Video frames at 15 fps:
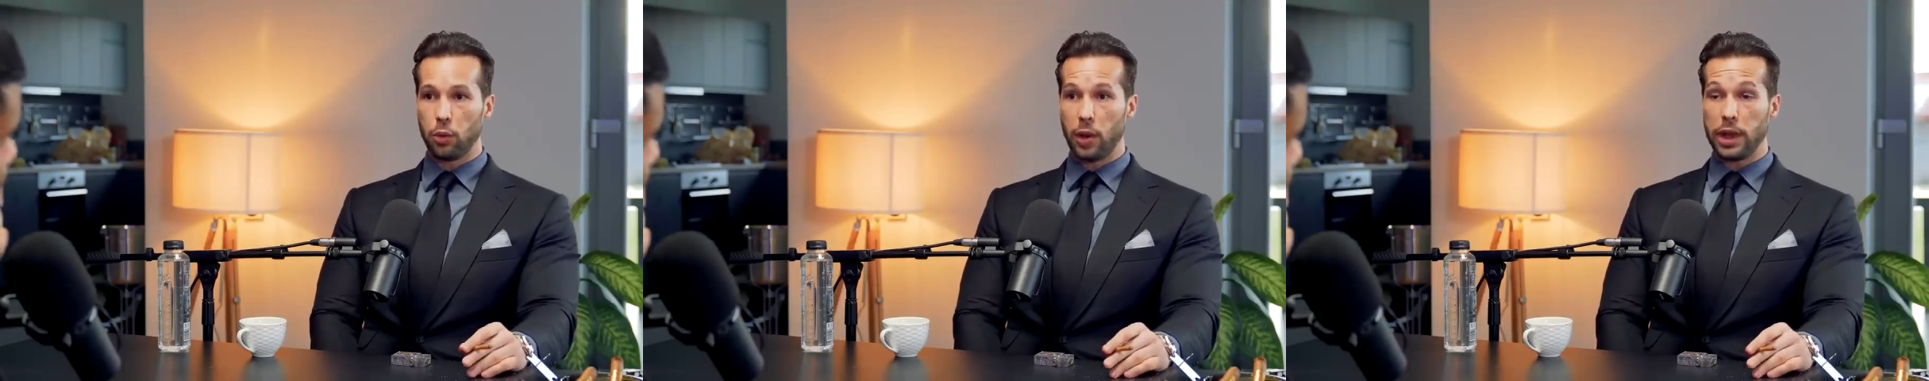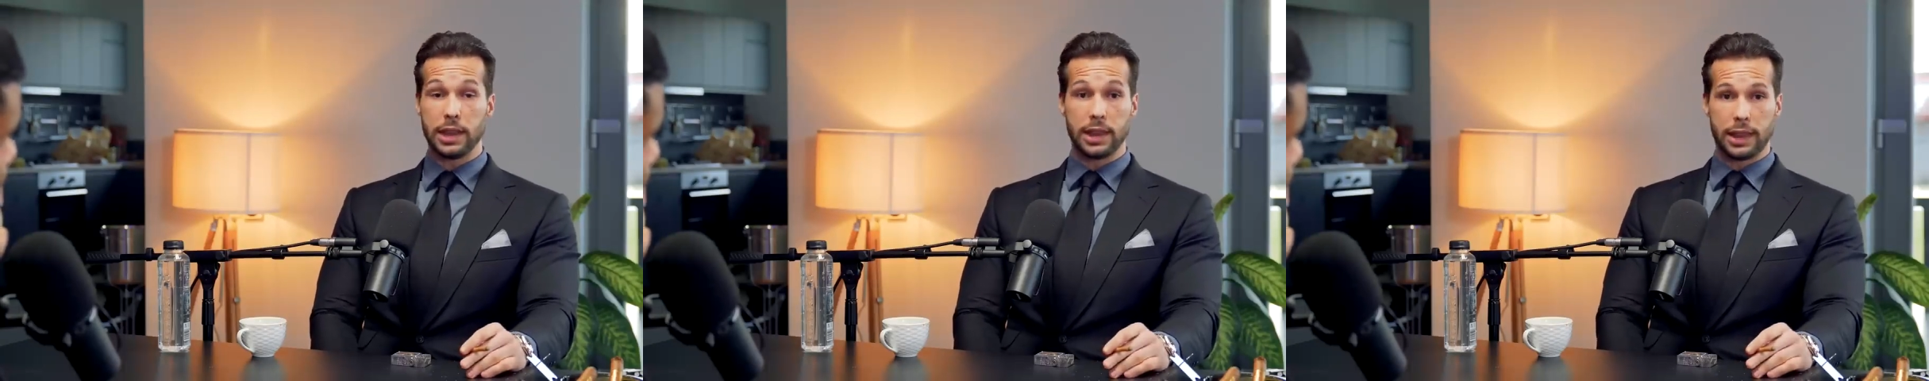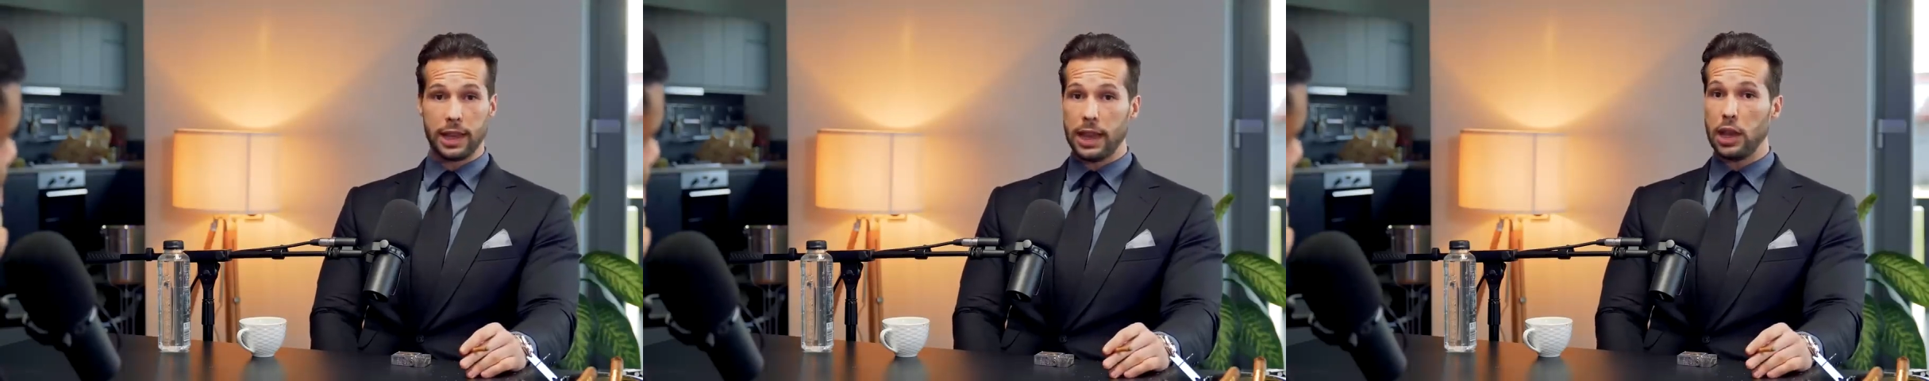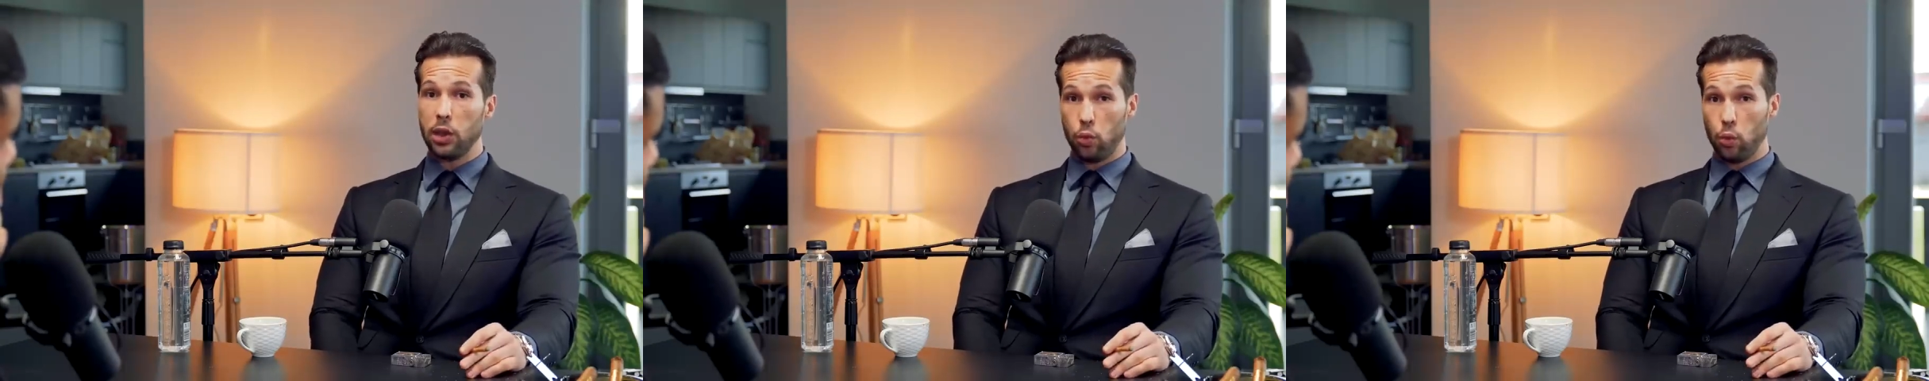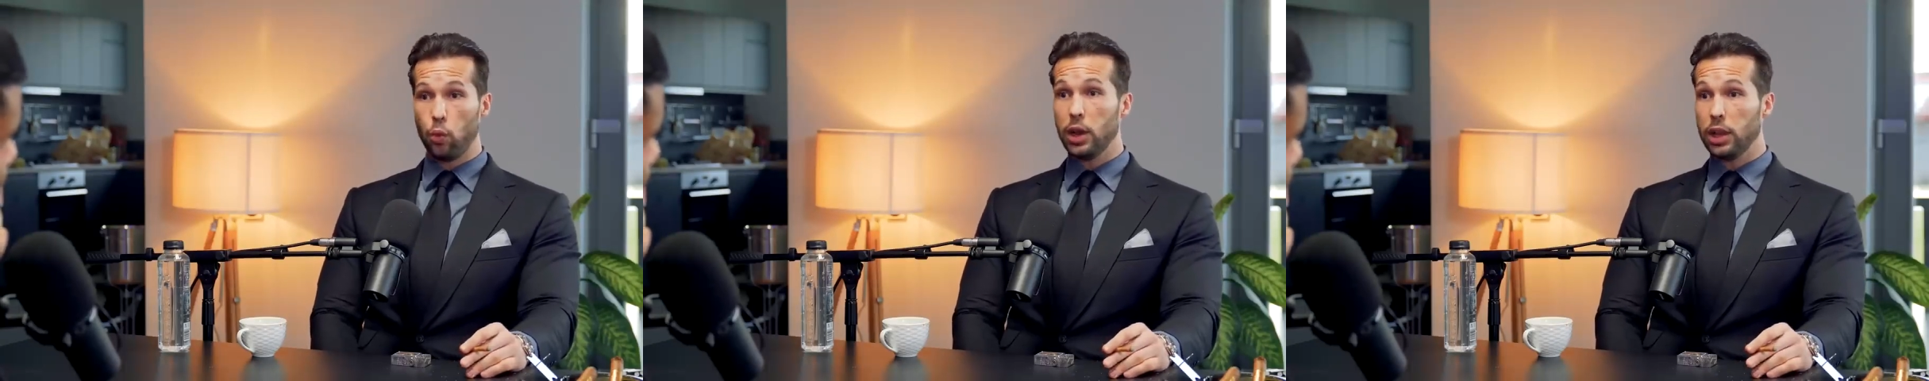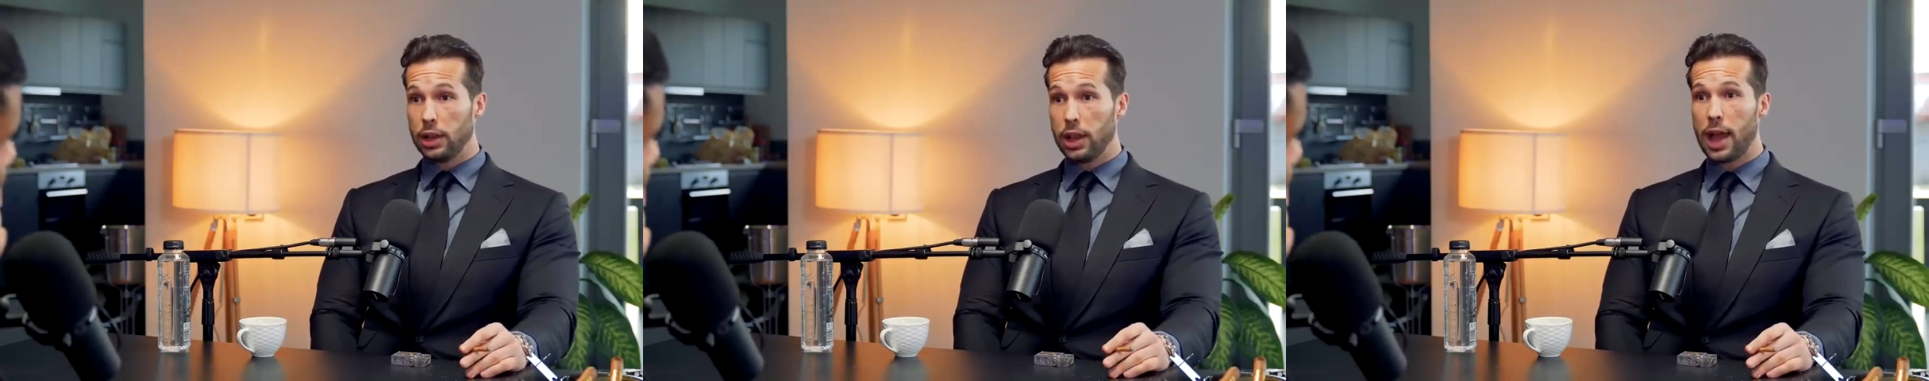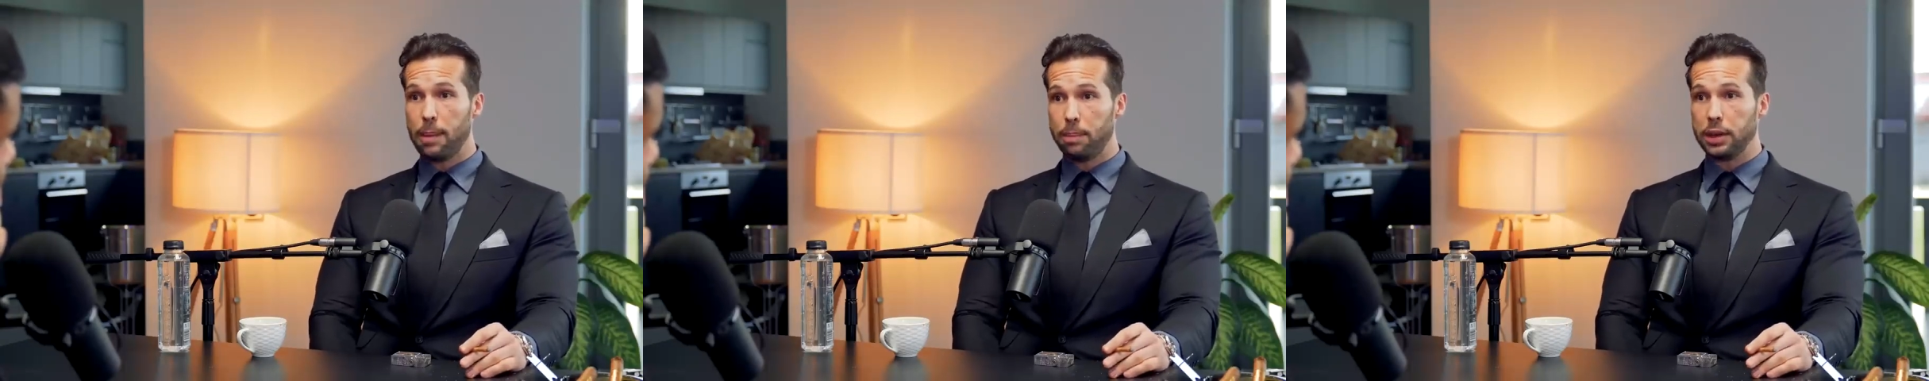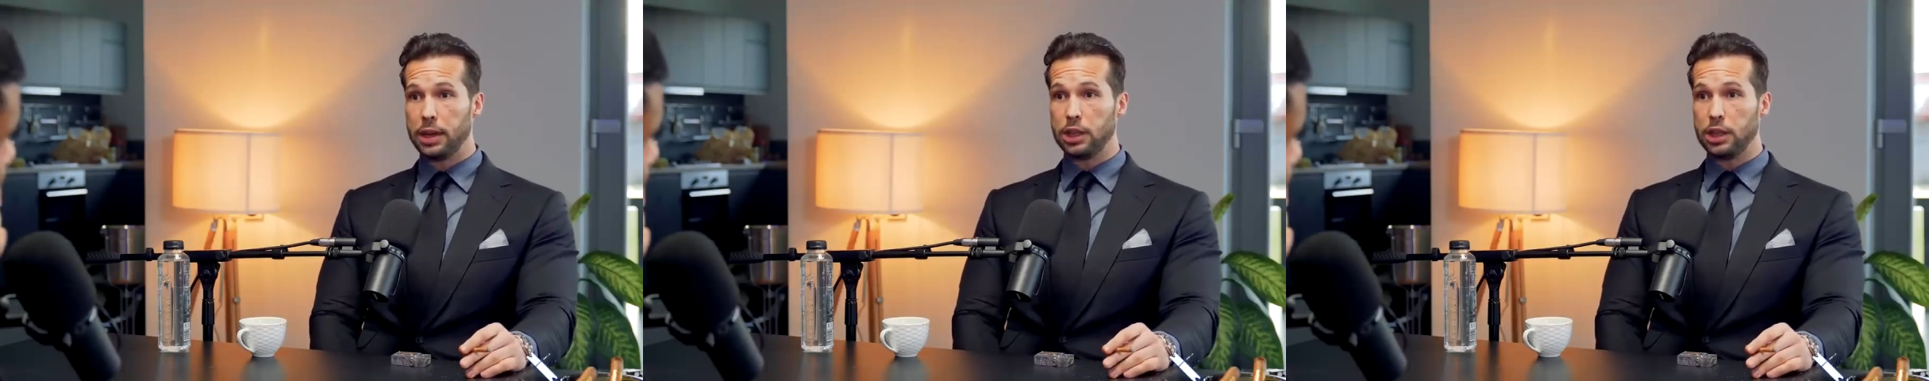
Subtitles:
way, it will happen.